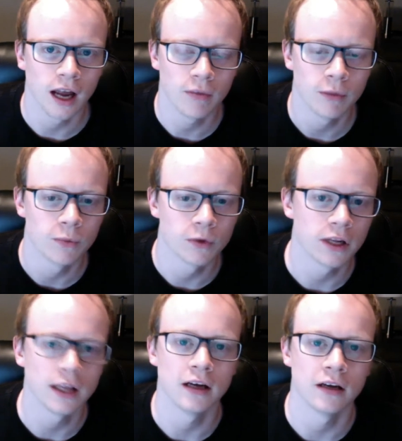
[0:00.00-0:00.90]
I've been
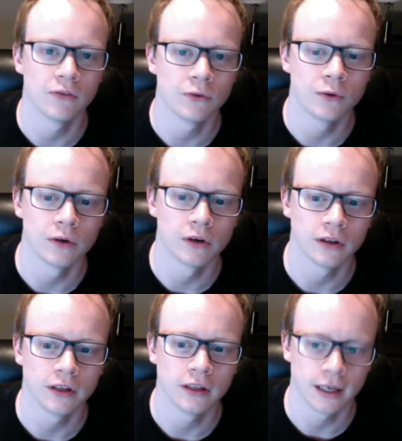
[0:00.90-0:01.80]
working on for
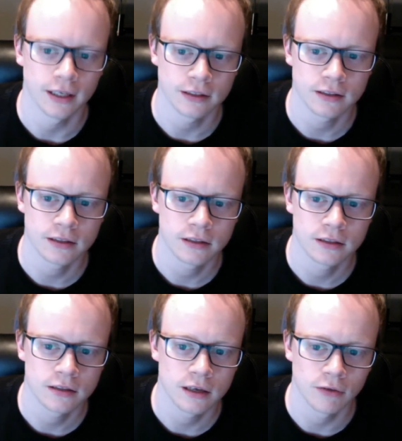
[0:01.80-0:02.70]
the last
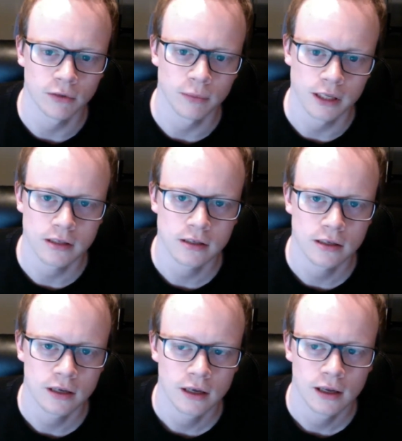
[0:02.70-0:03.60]
several months.
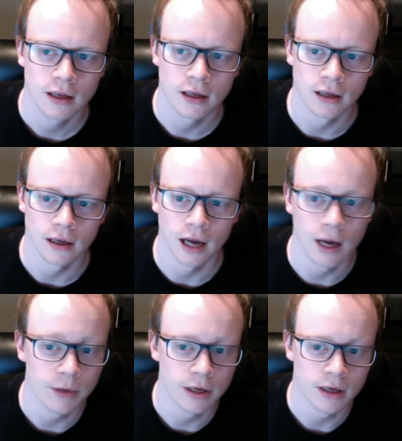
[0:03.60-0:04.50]

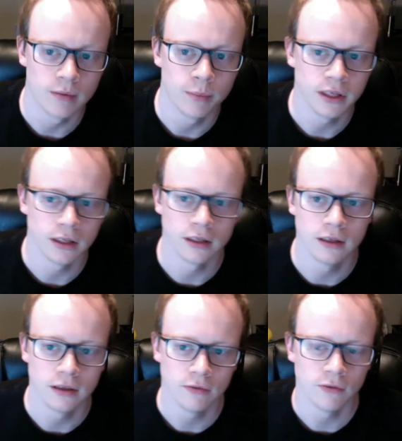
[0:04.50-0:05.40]
I'm a big
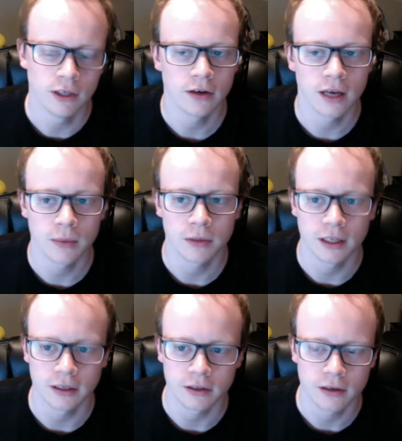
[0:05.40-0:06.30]
video game
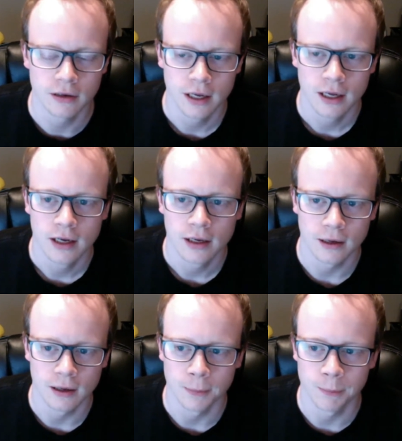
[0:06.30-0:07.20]
collector,
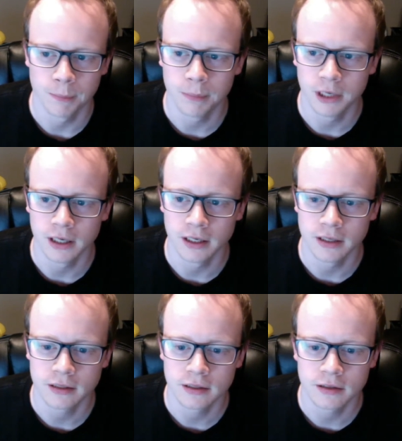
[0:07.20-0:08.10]

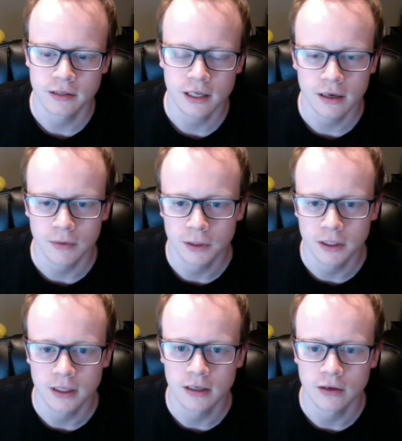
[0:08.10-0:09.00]
but there's not a
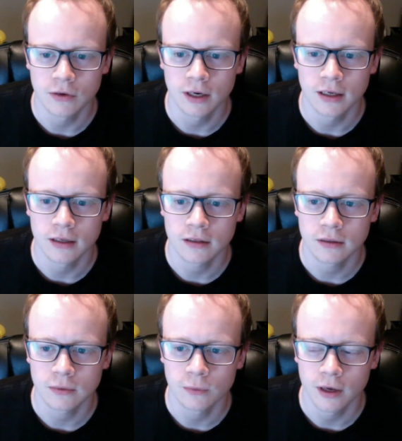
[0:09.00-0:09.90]
really great
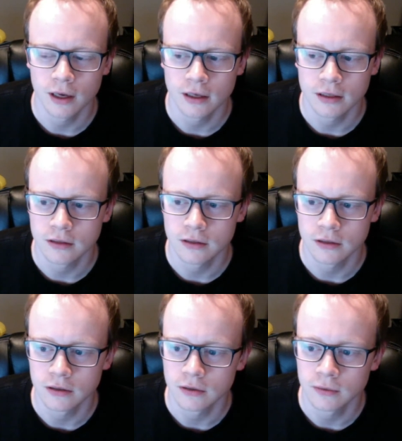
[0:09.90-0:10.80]
way
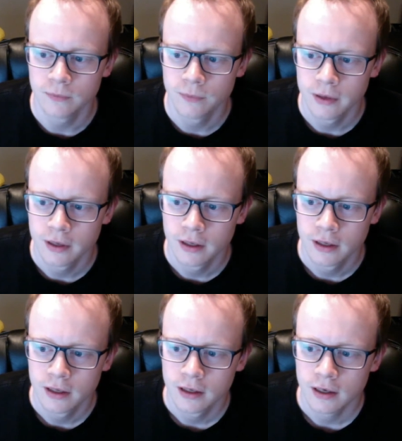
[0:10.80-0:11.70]
to
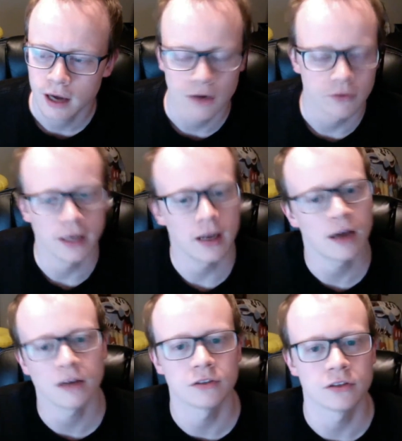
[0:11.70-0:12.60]
kind of like
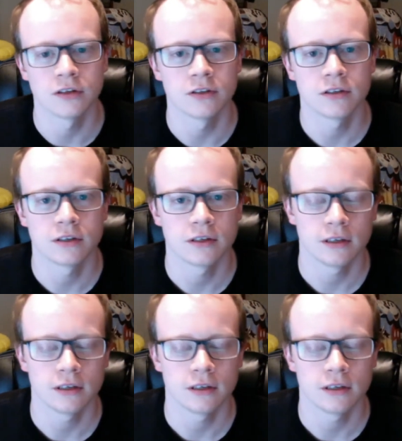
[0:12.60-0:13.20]
auto search